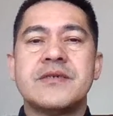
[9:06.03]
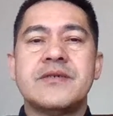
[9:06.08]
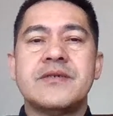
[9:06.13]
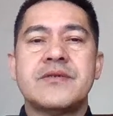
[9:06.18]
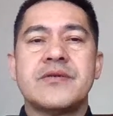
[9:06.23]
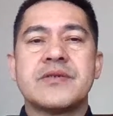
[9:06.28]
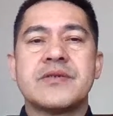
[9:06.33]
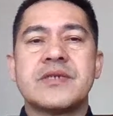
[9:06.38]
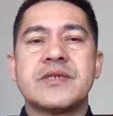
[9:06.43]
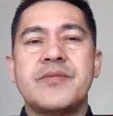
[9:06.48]
You
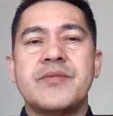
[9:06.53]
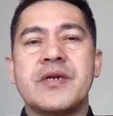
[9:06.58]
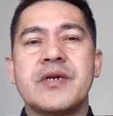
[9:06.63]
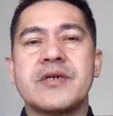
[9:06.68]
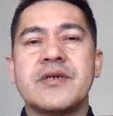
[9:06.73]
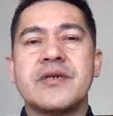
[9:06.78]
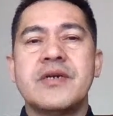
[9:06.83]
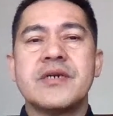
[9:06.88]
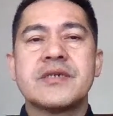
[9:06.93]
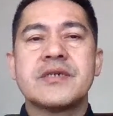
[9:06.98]
know, some
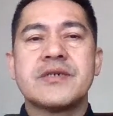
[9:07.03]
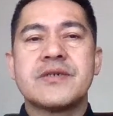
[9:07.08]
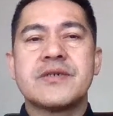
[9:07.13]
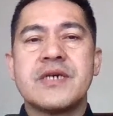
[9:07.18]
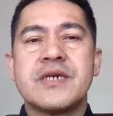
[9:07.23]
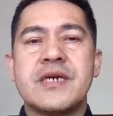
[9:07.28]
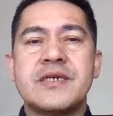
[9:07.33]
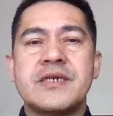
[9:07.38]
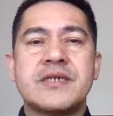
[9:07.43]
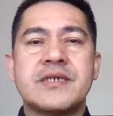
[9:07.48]

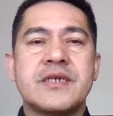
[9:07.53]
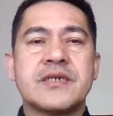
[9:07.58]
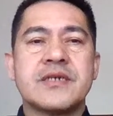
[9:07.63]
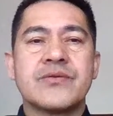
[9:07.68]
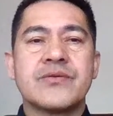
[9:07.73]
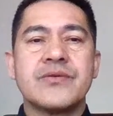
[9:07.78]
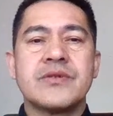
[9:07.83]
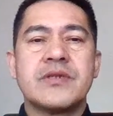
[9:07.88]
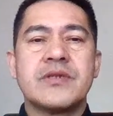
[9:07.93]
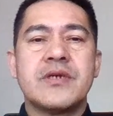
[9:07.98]
exercises
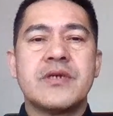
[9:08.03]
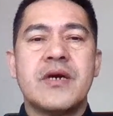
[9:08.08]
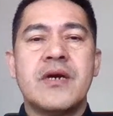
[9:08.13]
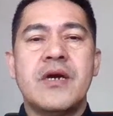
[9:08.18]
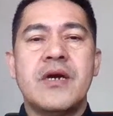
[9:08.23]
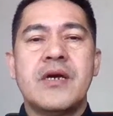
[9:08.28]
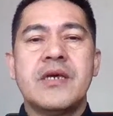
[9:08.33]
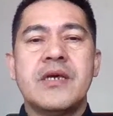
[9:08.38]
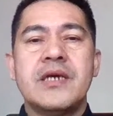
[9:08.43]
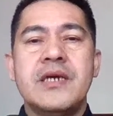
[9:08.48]
could
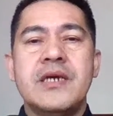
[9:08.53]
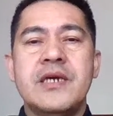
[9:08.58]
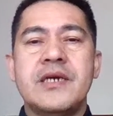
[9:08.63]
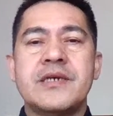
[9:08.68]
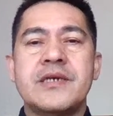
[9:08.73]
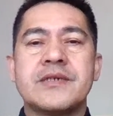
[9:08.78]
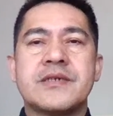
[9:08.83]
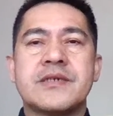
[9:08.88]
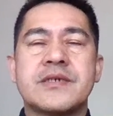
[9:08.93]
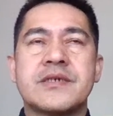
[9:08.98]

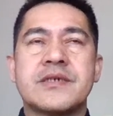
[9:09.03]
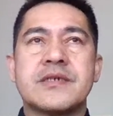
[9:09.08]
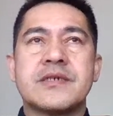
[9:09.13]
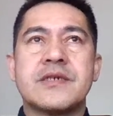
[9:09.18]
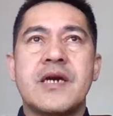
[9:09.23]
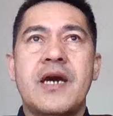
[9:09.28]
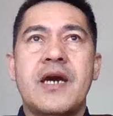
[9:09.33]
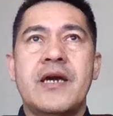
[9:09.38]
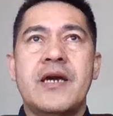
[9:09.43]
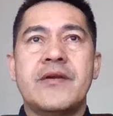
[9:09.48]
ease
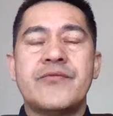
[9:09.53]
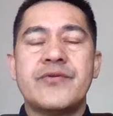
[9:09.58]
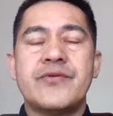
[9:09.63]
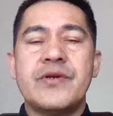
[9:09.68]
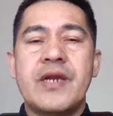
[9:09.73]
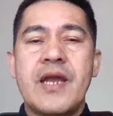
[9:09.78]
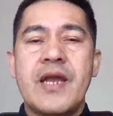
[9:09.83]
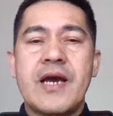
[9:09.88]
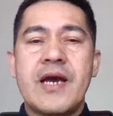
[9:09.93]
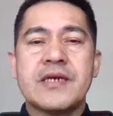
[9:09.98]
and
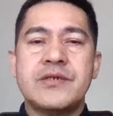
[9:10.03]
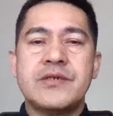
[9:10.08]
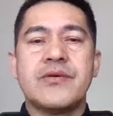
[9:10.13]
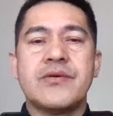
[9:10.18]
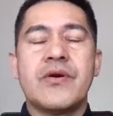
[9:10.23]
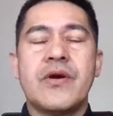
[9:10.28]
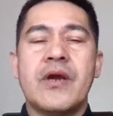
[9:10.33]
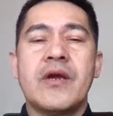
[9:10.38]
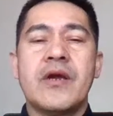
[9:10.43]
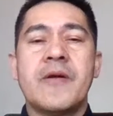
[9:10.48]
relax
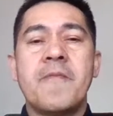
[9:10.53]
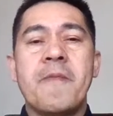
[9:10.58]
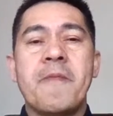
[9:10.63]
your